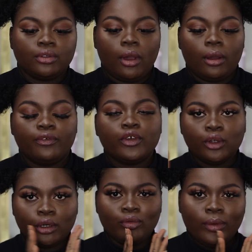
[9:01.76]
So if you
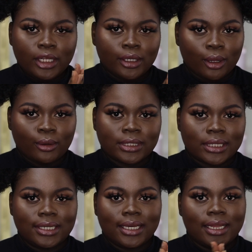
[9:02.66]
look really
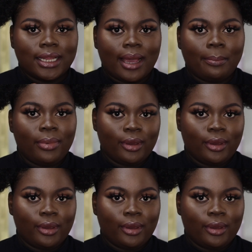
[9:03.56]
closely in that